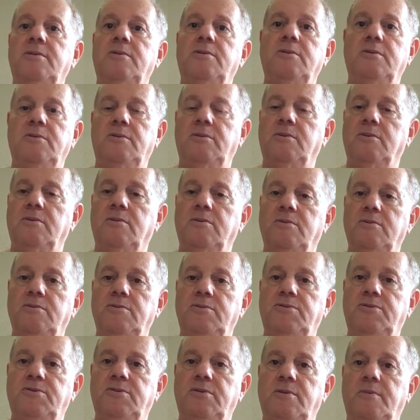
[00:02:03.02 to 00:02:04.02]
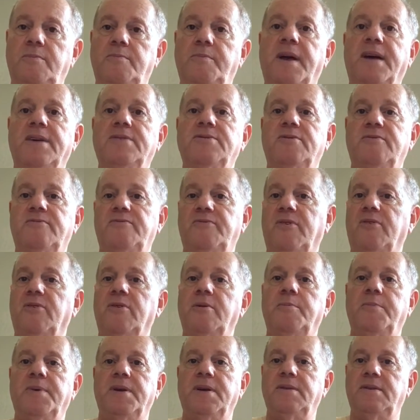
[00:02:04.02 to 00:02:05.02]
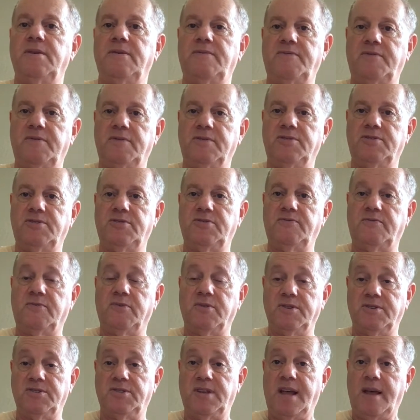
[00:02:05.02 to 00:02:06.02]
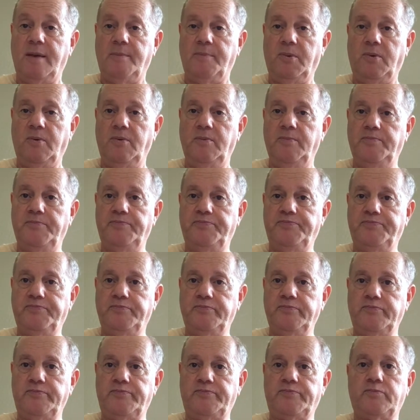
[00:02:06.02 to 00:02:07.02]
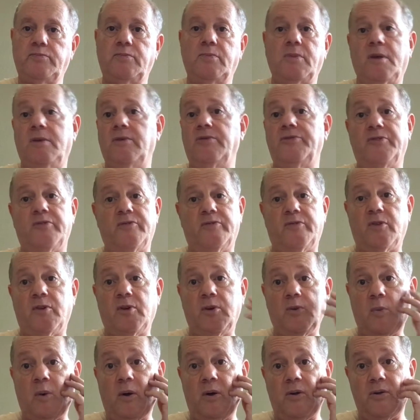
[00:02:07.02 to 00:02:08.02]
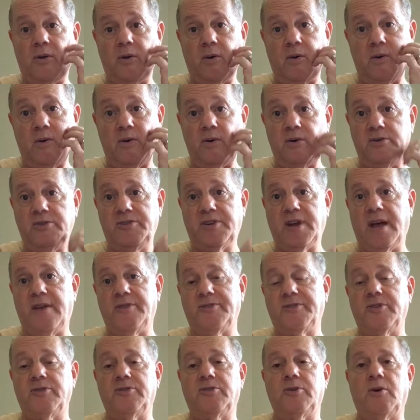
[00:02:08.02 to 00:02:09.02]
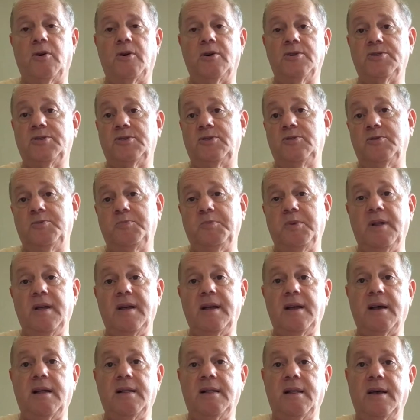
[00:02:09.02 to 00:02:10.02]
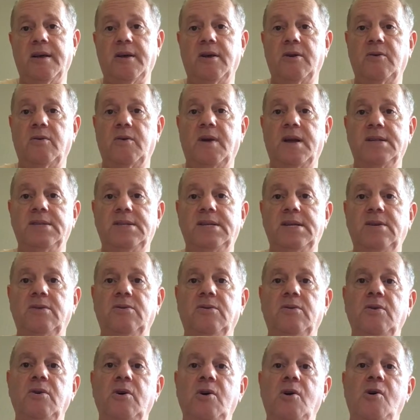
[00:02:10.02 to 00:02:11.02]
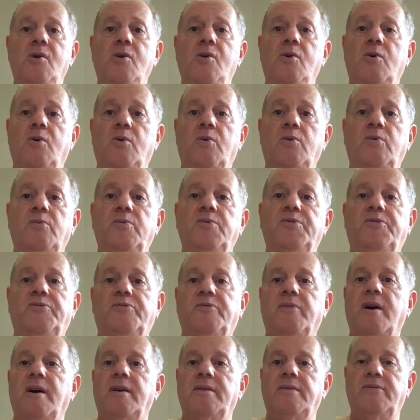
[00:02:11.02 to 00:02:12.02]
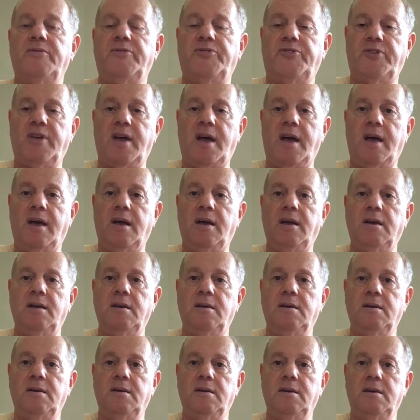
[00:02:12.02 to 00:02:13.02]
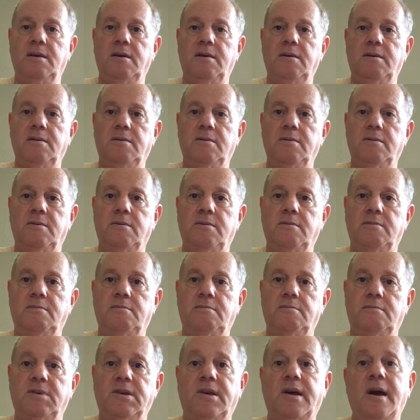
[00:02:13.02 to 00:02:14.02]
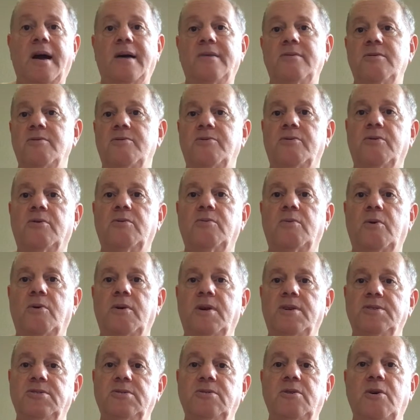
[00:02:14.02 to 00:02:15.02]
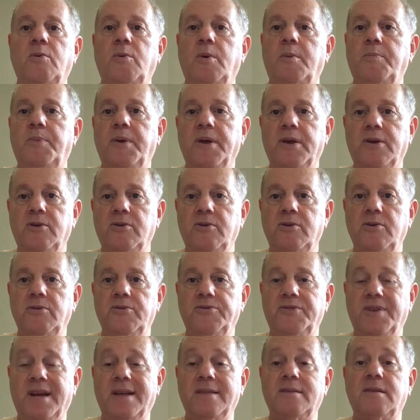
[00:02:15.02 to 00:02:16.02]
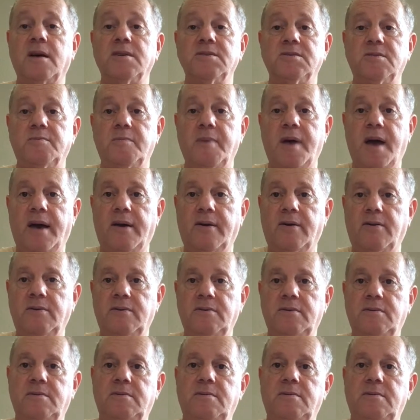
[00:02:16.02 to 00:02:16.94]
that you use makes a very big difference. For example, there's a very well-known jazz guitarist who's playing I like a great deal, who's fond of saying, the guy in the third row doesn't know what pick you're using, it doesn't matter.